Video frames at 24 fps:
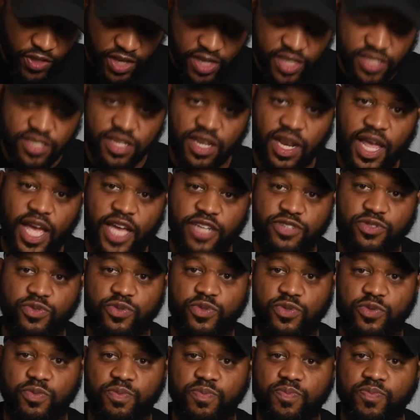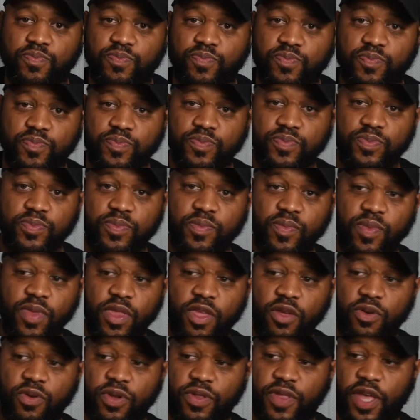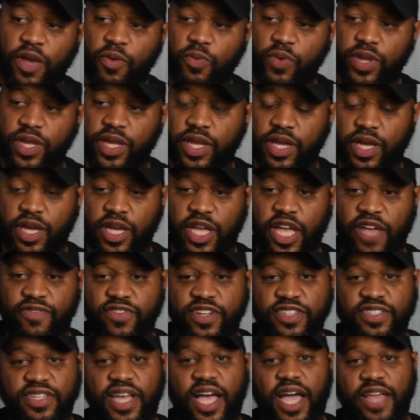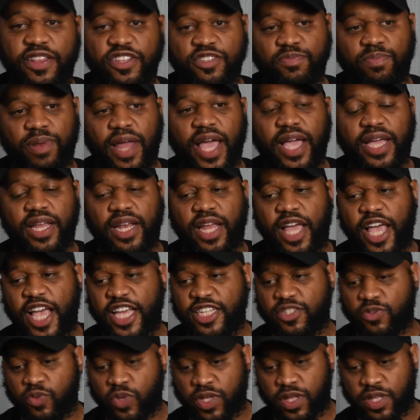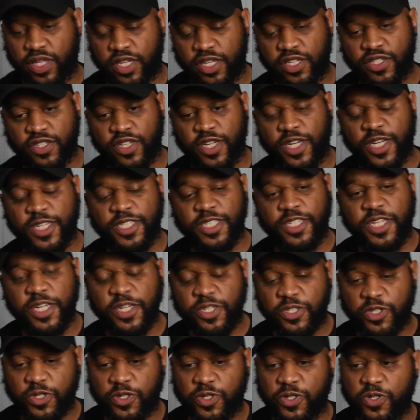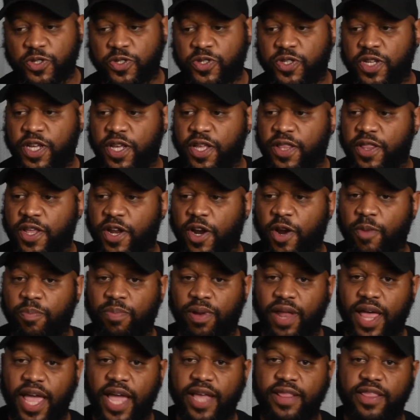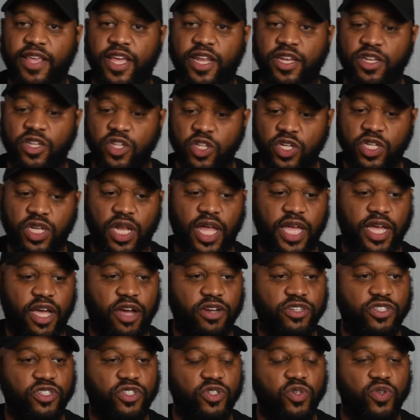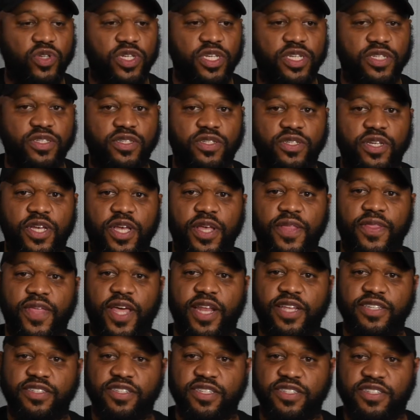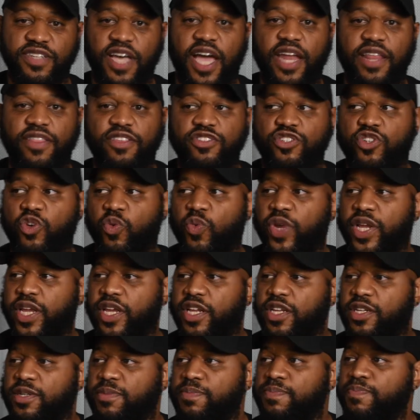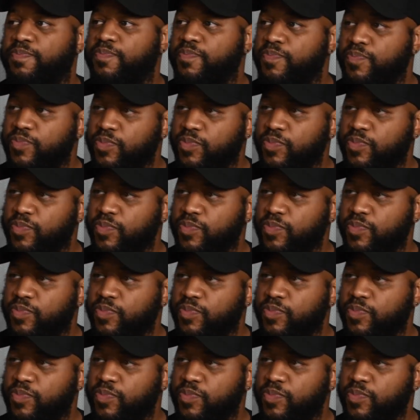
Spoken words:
this classroom that we have designed, this black class with these teachers that are black, that look like our students, that is designing this curriculum,